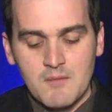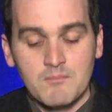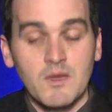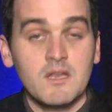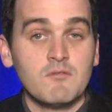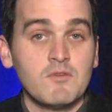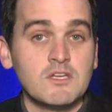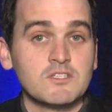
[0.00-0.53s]
But
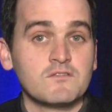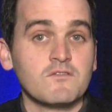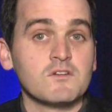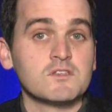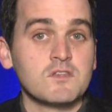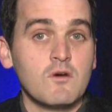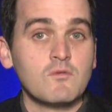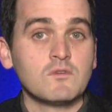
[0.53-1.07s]
he reached for
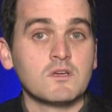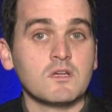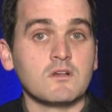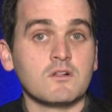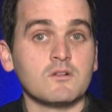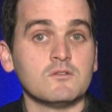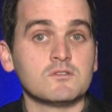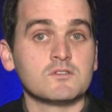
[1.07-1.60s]
his own
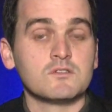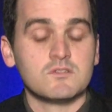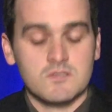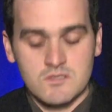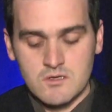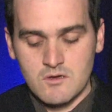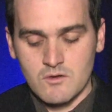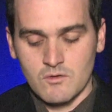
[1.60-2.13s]
conclusions,
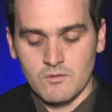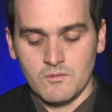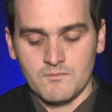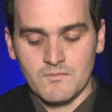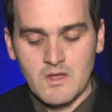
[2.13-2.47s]
too,